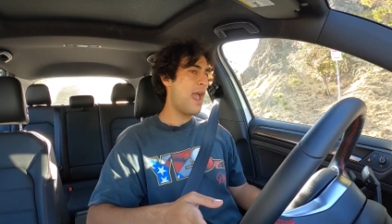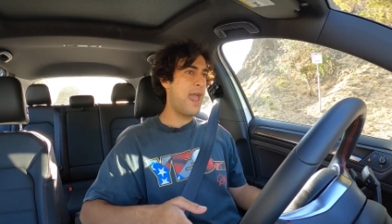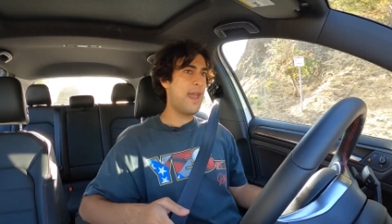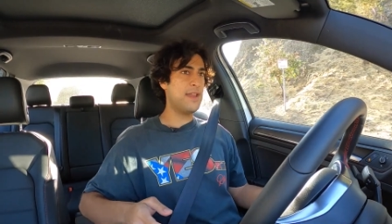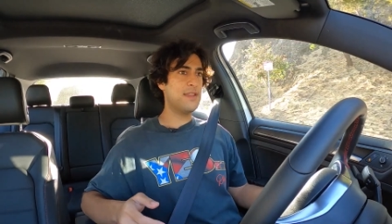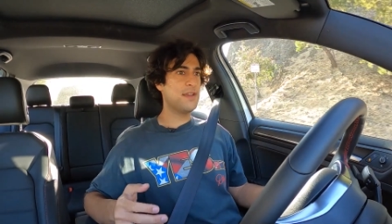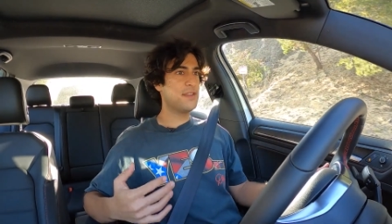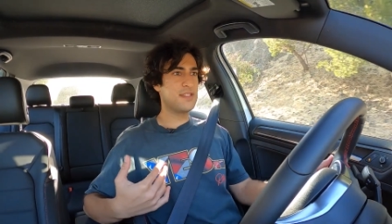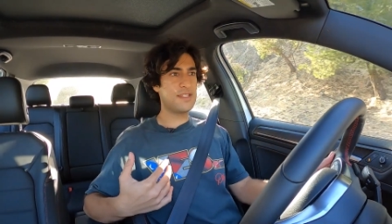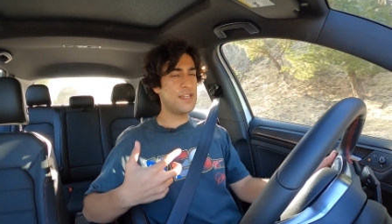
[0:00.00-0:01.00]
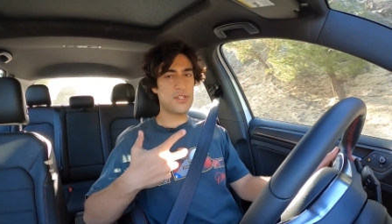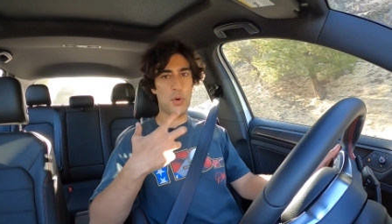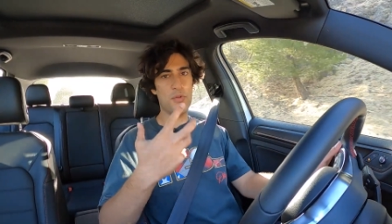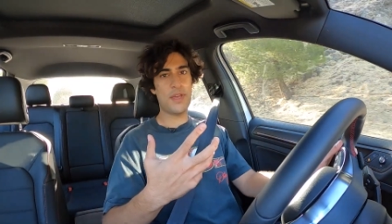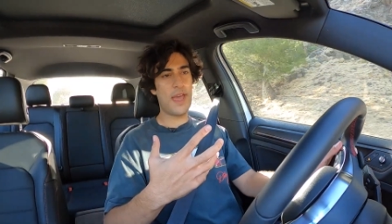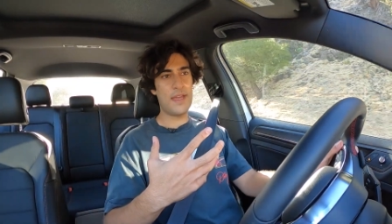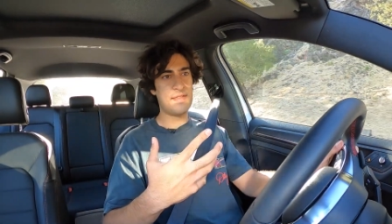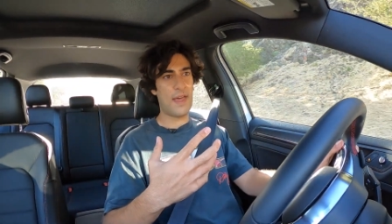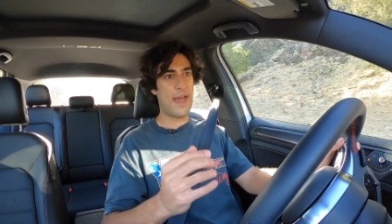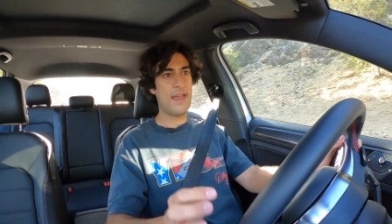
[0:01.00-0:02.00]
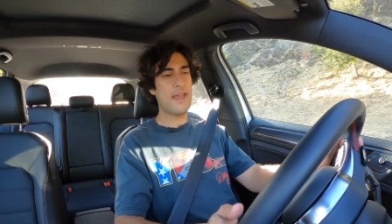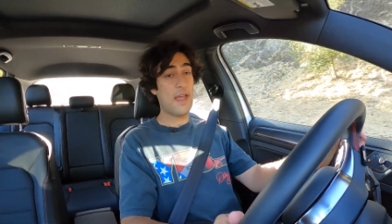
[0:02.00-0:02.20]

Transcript: and the seats only aid in that.